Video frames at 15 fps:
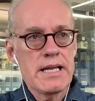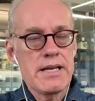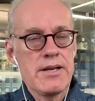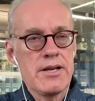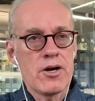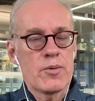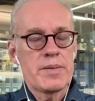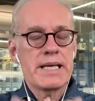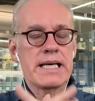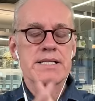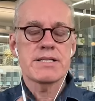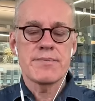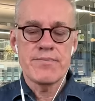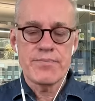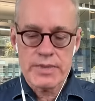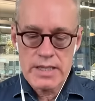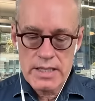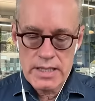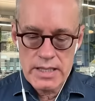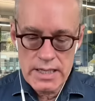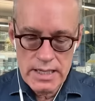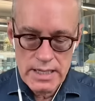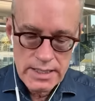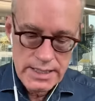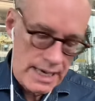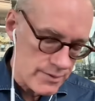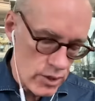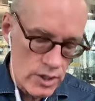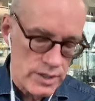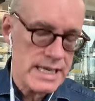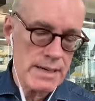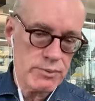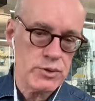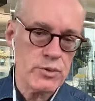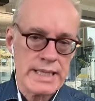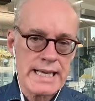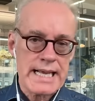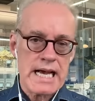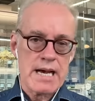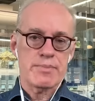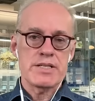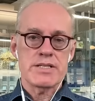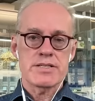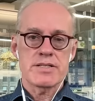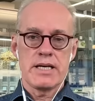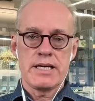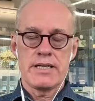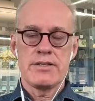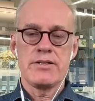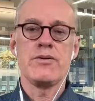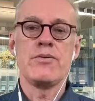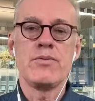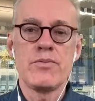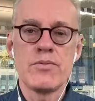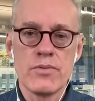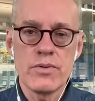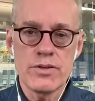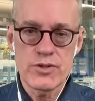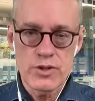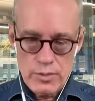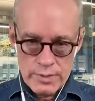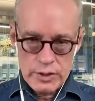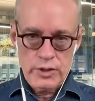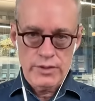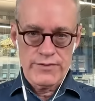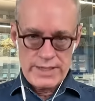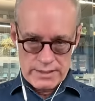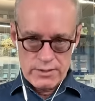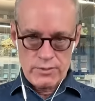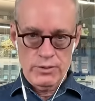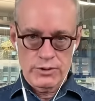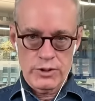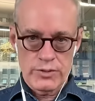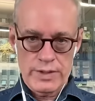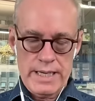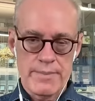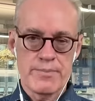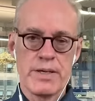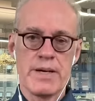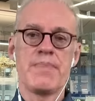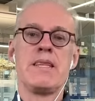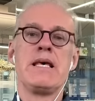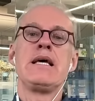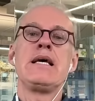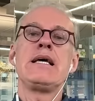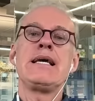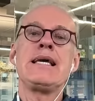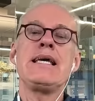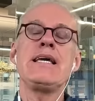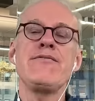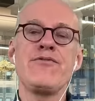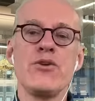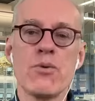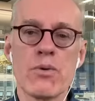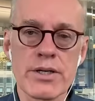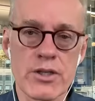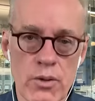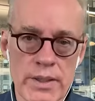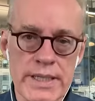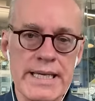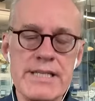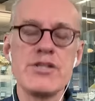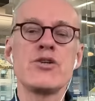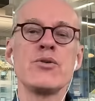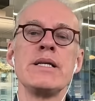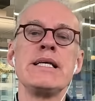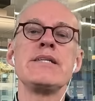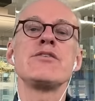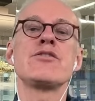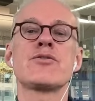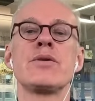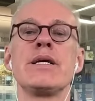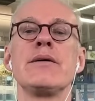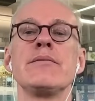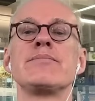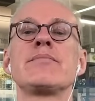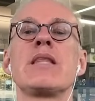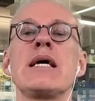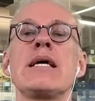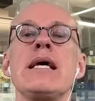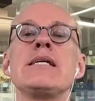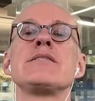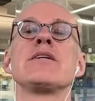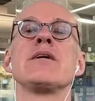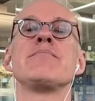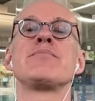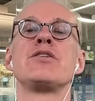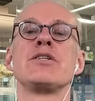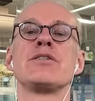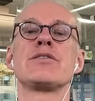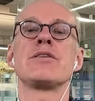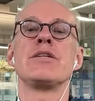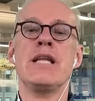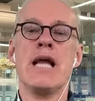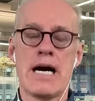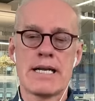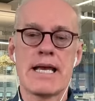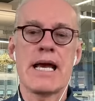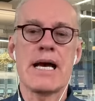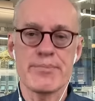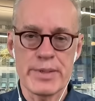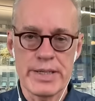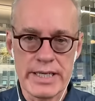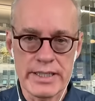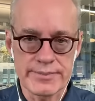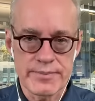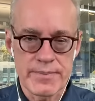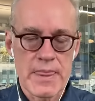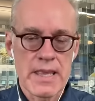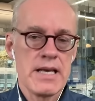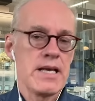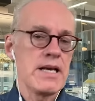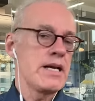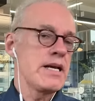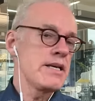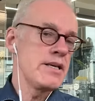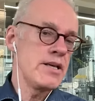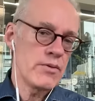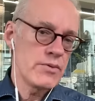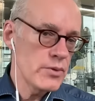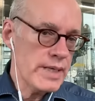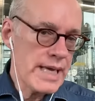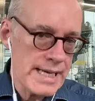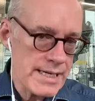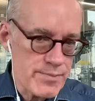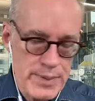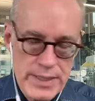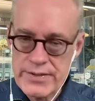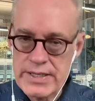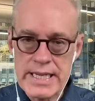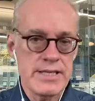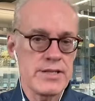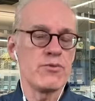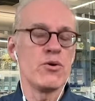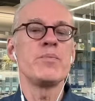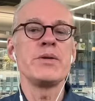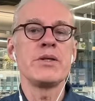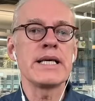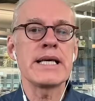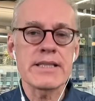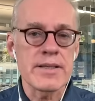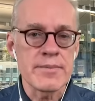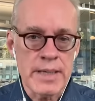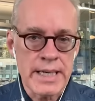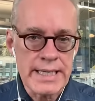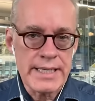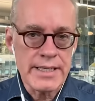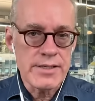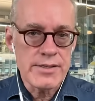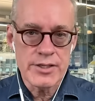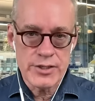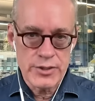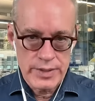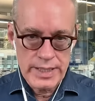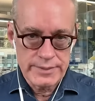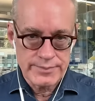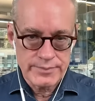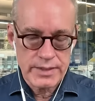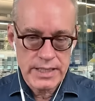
No, because yeah, there are examples where that happens, and you assume a good founder will do that. But if you are going into an industry that ends up just not happening, you know, you can't pivot and you won't be able to get the money to do that.